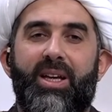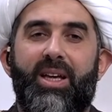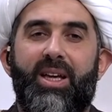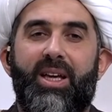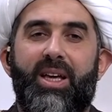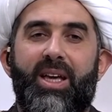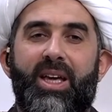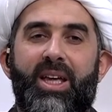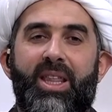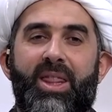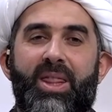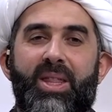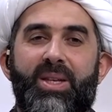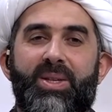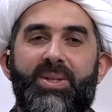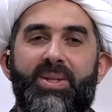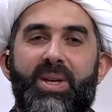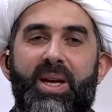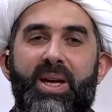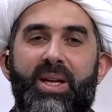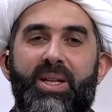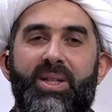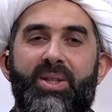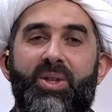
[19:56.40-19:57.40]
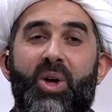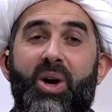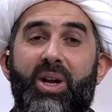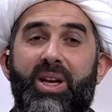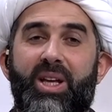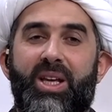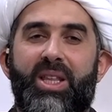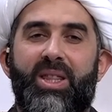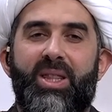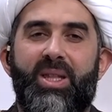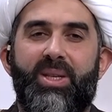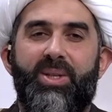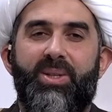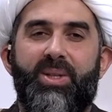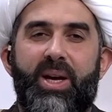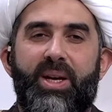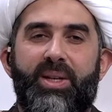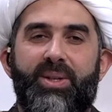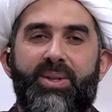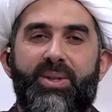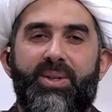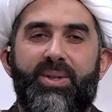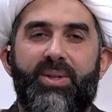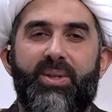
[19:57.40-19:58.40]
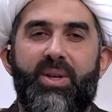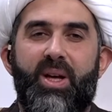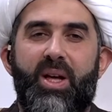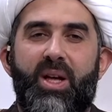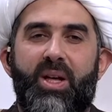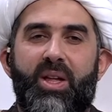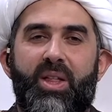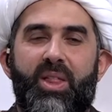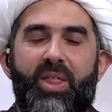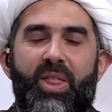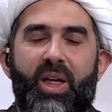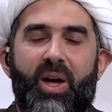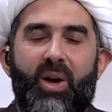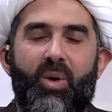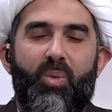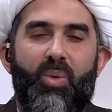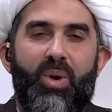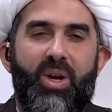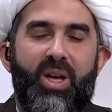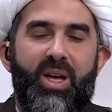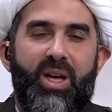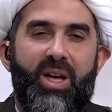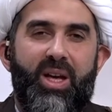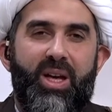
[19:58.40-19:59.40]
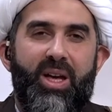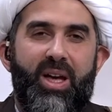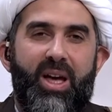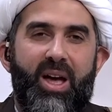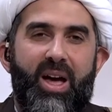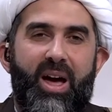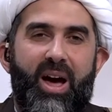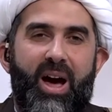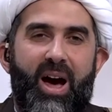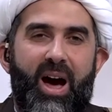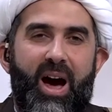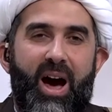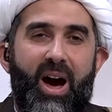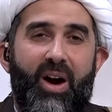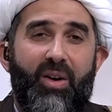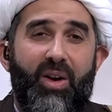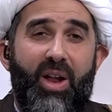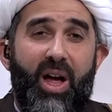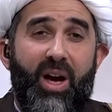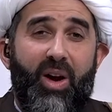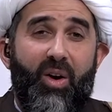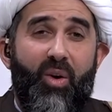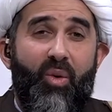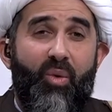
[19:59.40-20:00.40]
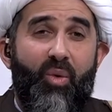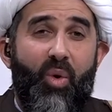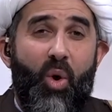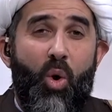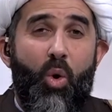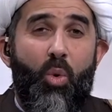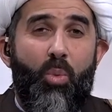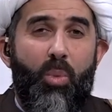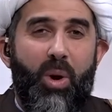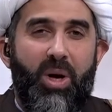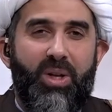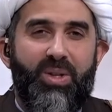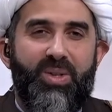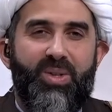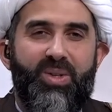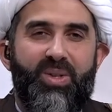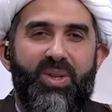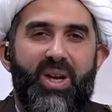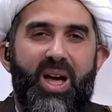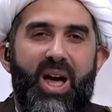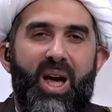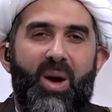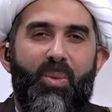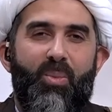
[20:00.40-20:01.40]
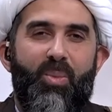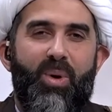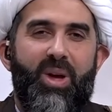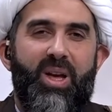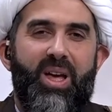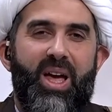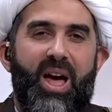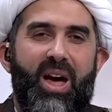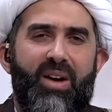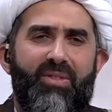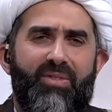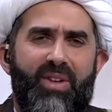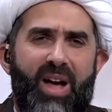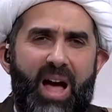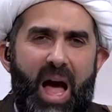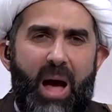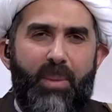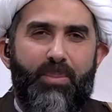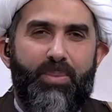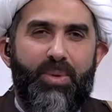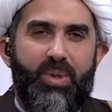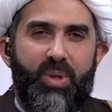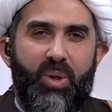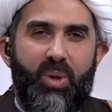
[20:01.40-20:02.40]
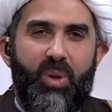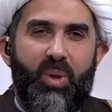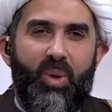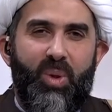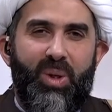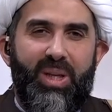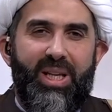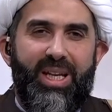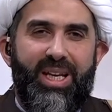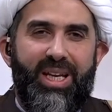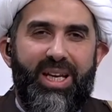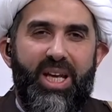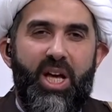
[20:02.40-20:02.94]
in the sen- not in the sense that we are like robots and we have absolutely